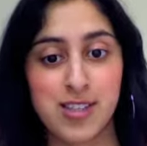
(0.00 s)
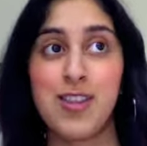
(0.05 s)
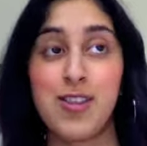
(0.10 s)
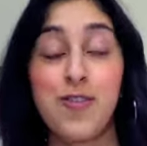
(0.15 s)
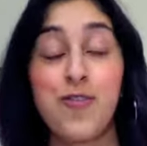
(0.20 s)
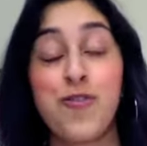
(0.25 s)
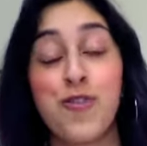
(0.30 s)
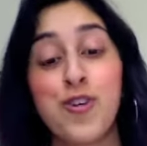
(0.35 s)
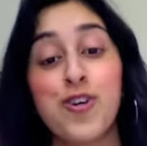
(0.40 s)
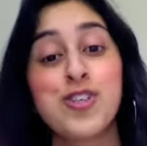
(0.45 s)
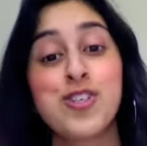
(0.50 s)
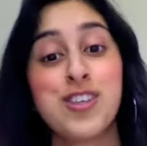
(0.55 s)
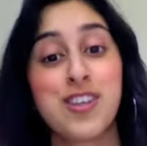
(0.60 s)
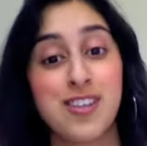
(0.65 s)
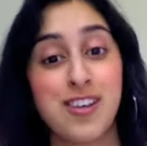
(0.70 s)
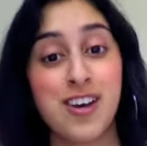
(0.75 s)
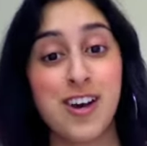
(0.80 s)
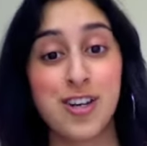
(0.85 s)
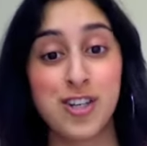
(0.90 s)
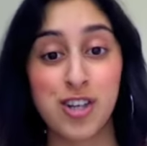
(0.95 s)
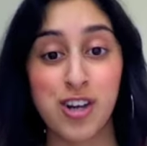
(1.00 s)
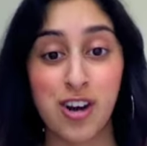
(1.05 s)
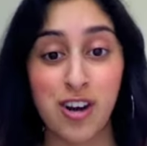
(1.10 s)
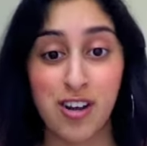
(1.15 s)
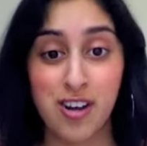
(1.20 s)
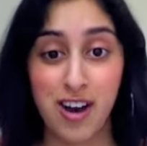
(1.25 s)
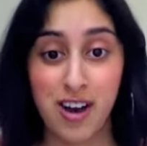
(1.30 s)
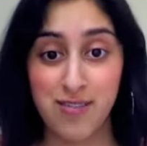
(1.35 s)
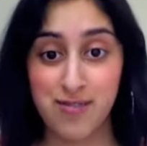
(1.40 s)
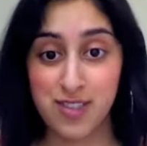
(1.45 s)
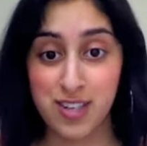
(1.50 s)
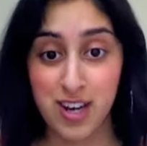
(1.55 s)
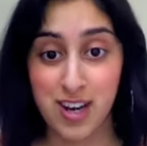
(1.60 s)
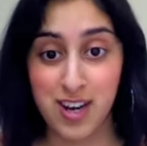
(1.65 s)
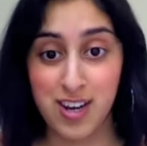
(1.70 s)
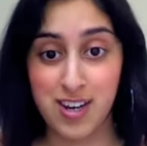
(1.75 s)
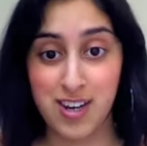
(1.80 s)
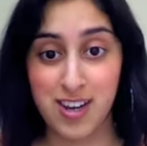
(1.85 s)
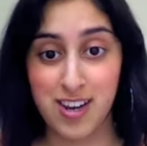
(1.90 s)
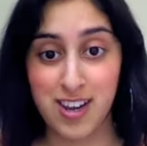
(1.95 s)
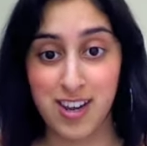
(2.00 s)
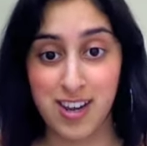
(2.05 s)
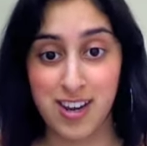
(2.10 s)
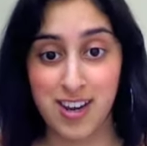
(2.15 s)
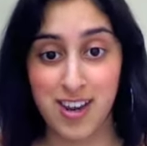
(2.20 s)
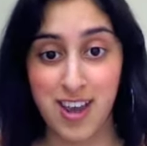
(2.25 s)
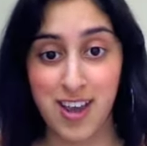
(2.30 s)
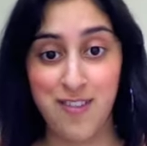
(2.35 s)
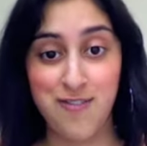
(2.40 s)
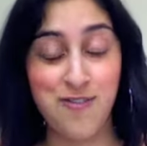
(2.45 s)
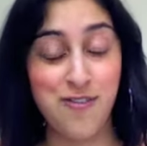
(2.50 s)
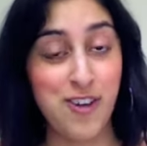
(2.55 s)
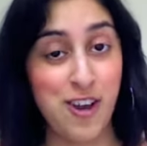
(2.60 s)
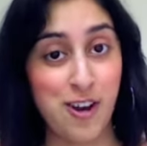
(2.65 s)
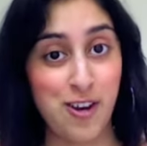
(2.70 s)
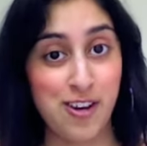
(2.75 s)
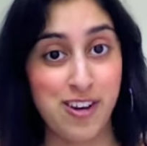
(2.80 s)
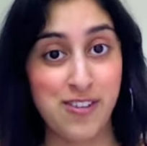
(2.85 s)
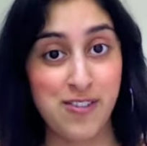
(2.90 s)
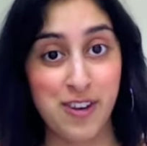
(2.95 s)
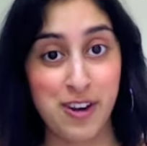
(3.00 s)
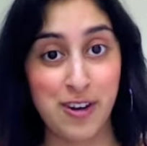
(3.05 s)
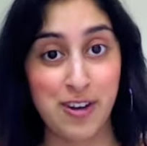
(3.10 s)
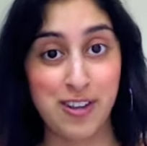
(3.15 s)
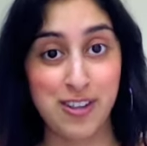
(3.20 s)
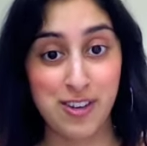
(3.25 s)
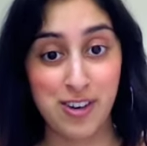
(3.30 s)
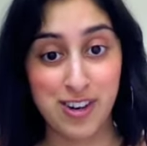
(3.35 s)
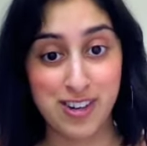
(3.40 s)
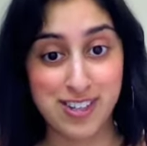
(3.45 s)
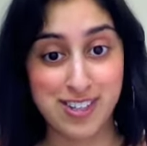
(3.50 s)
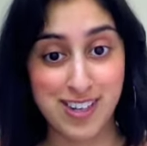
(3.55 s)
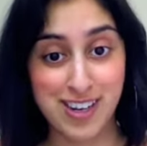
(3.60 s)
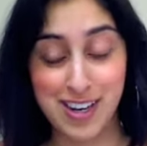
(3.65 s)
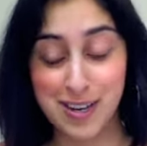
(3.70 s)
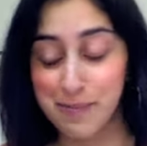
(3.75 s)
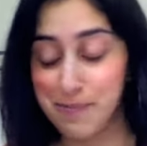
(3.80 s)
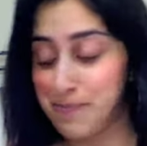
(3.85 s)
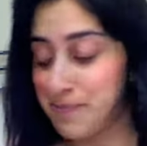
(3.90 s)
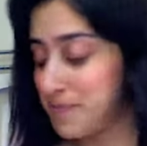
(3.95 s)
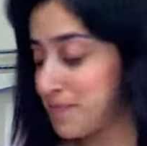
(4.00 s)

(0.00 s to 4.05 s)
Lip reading: The first Lush haul I've done in a very, very long time.